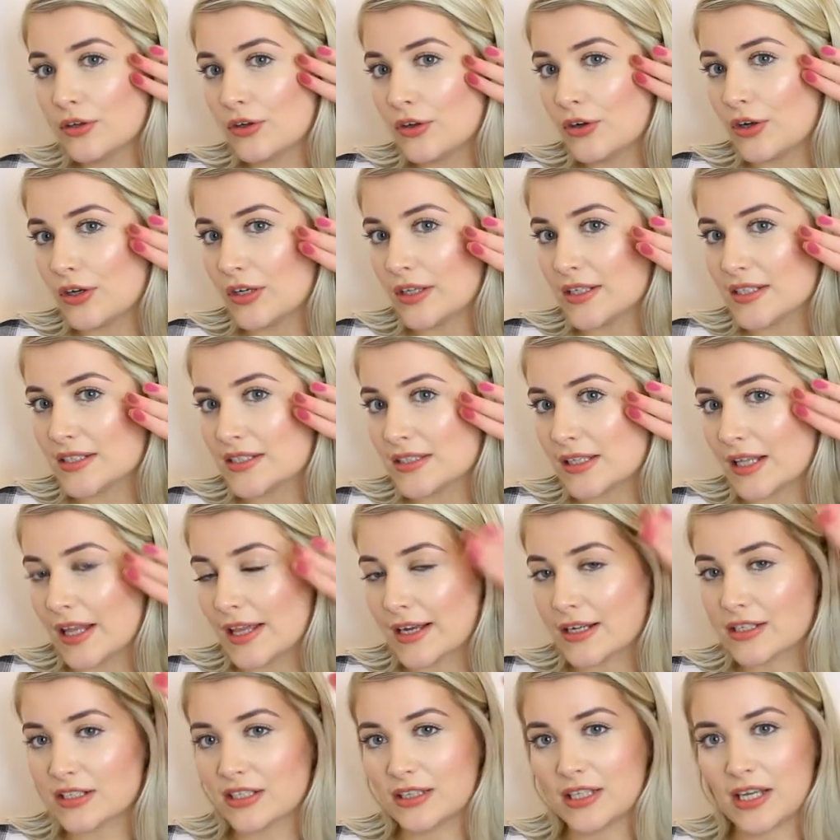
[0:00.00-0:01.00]
colour
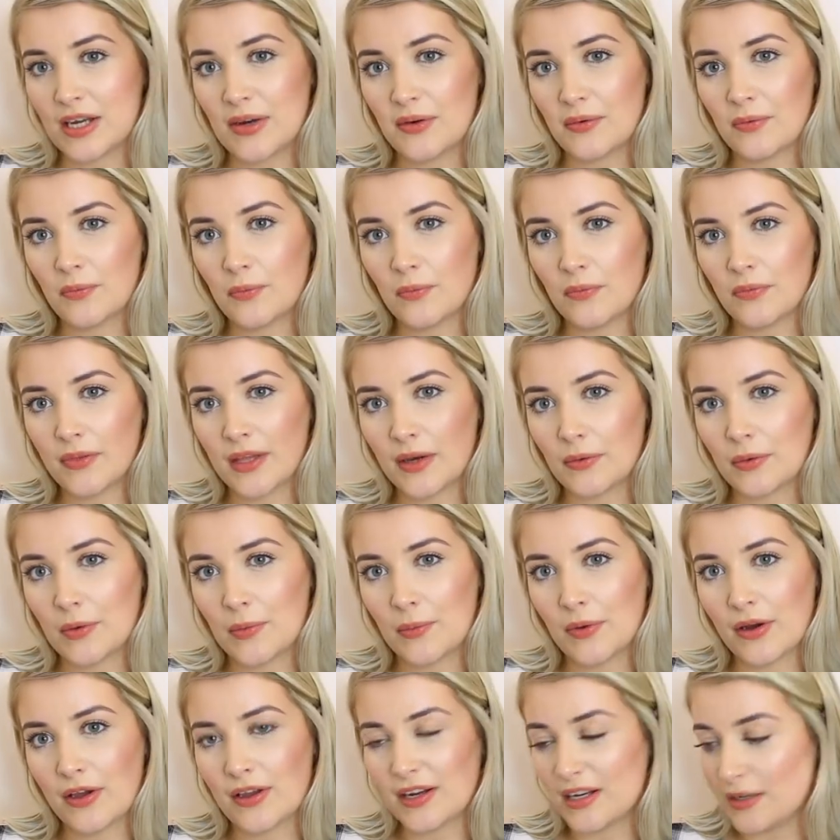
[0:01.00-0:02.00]
selection that we're
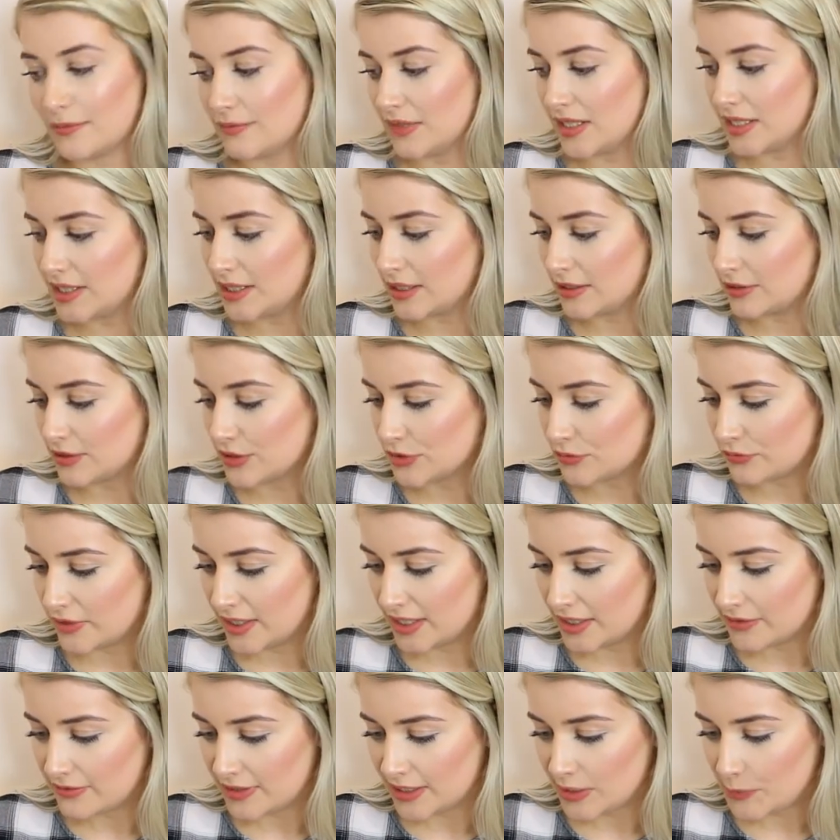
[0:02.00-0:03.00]
working with. It looks
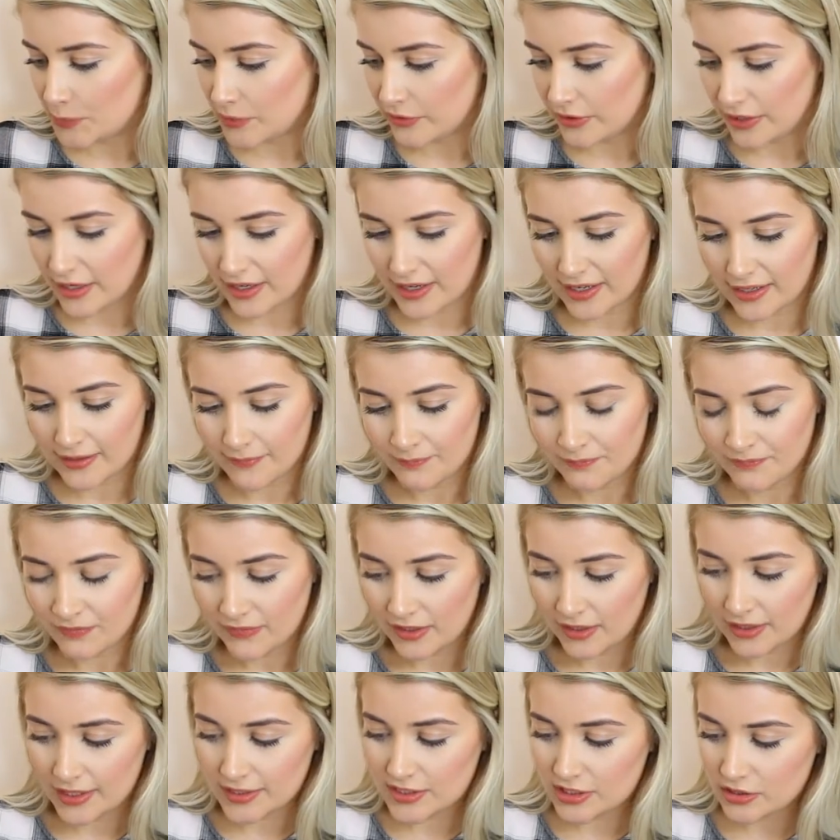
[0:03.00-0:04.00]
really, really pretty.
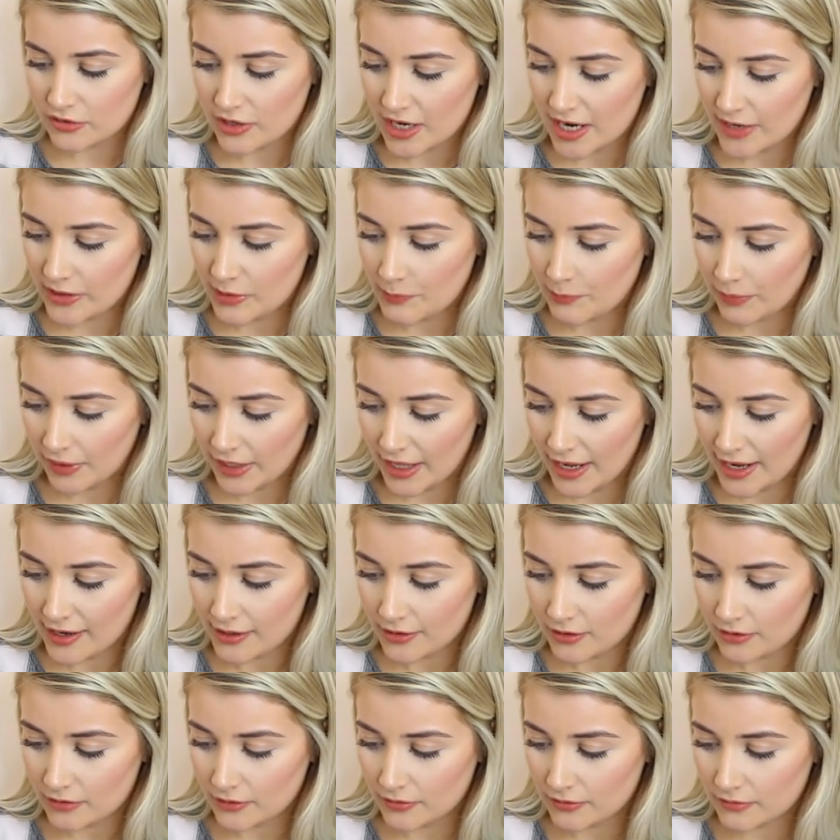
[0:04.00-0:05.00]
Let's try the
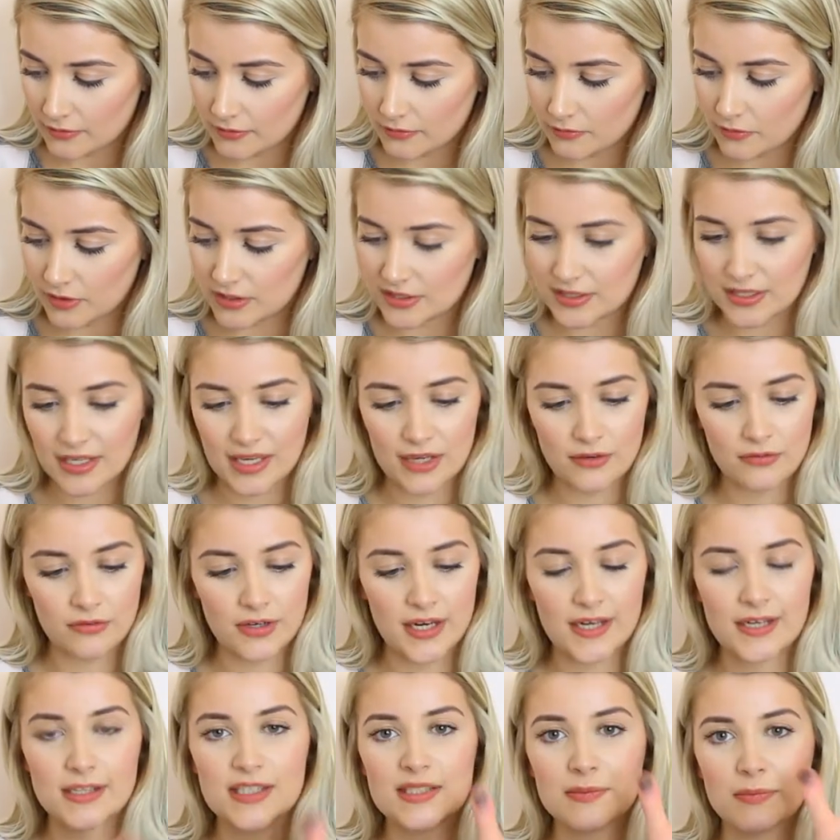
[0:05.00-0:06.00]
black. Once again,
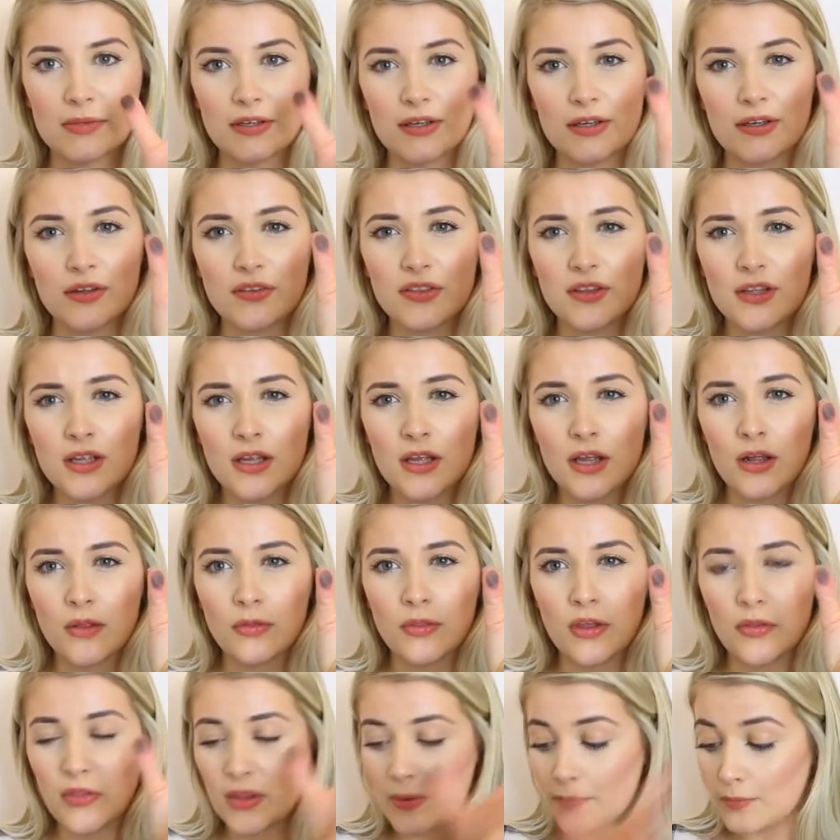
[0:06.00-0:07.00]
really smooth.
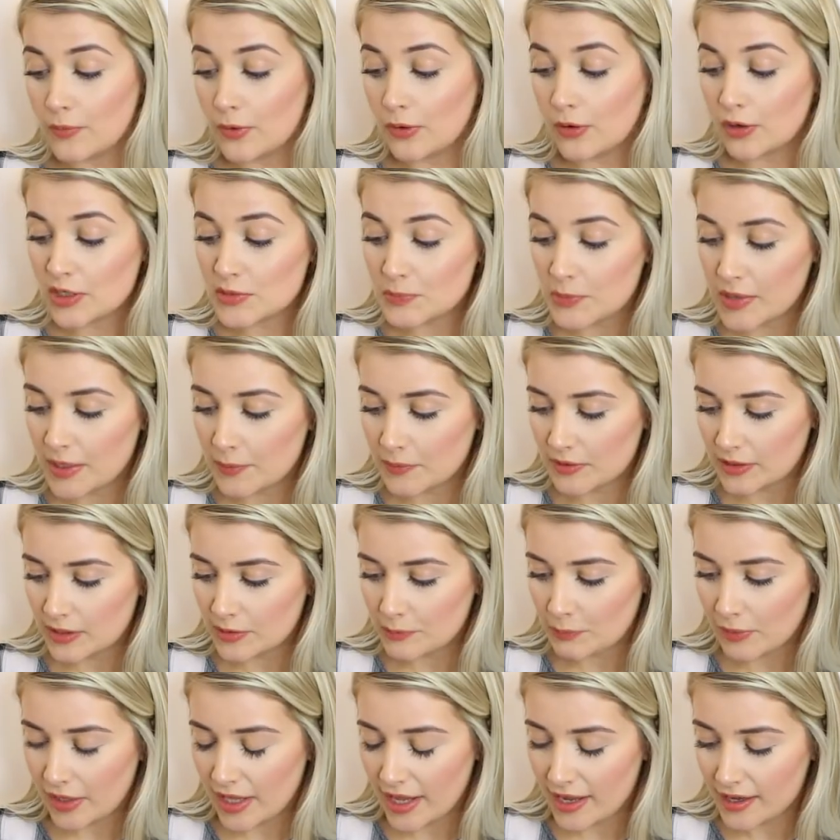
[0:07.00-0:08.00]
Not the most
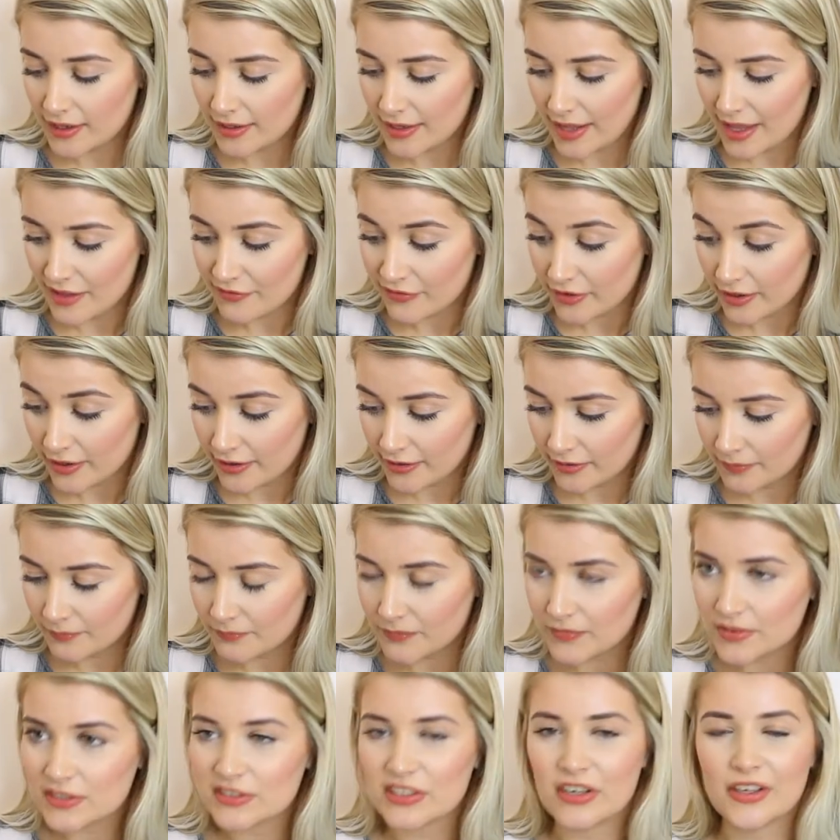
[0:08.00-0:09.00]
pigmented black ever.
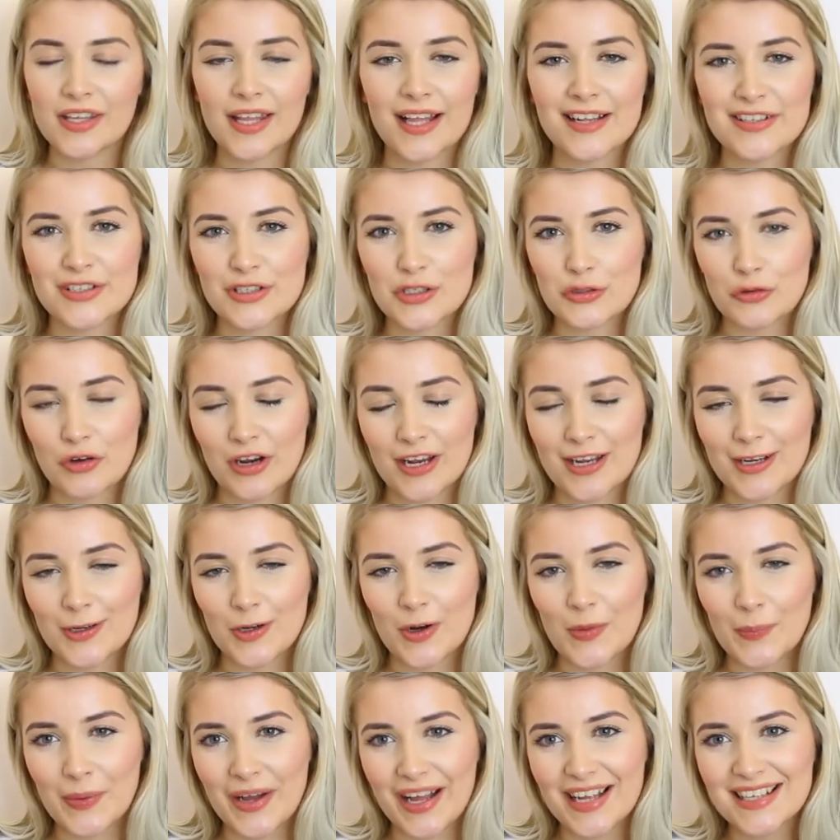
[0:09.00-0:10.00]
Sorry, that is a train
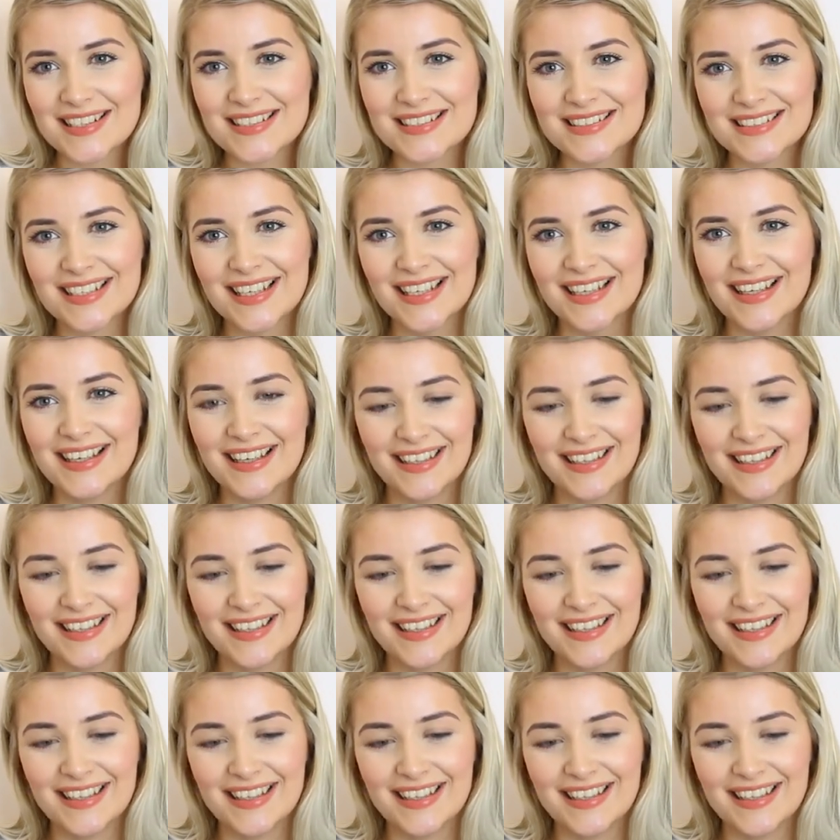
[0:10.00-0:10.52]
going past.